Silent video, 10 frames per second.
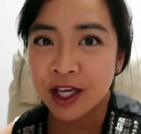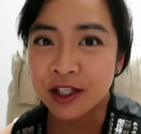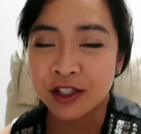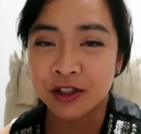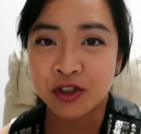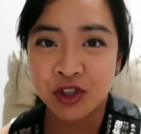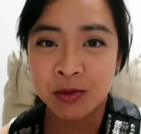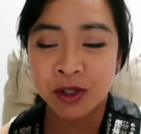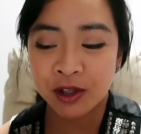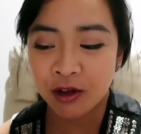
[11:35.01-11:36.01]
it's
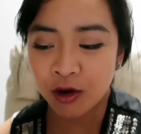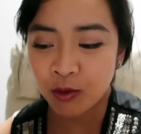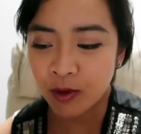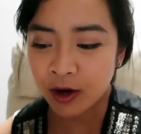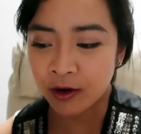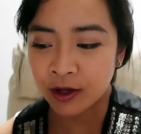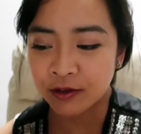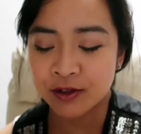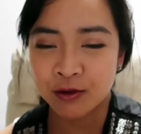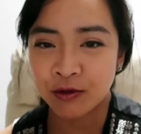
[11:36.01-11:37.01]
extremely long
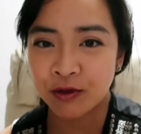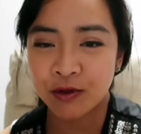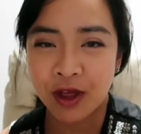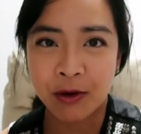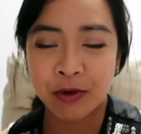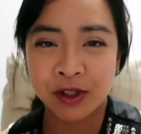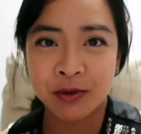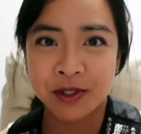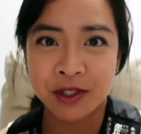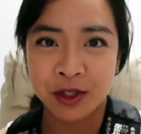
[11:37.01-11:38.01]
wearing, so that really
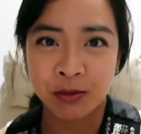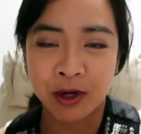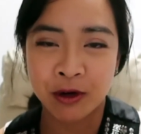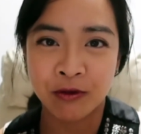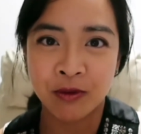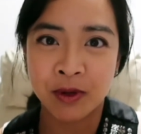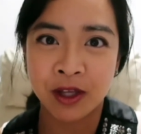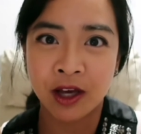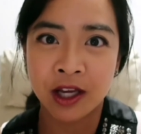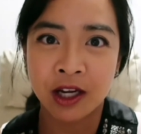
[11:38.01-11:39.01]
was a deal breaker for
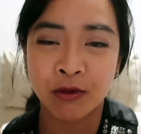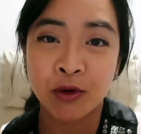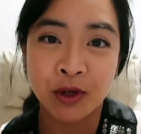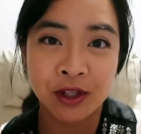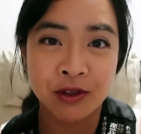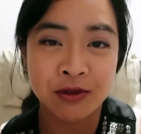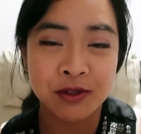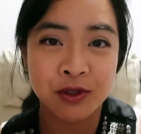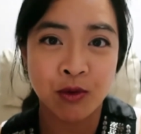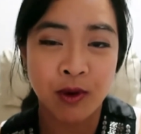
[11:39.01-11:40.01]
me. I never really
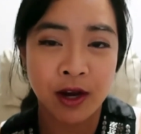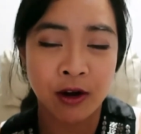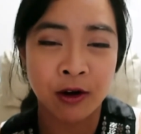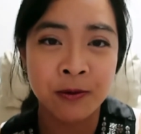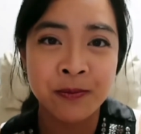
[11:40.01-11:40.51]
used to wear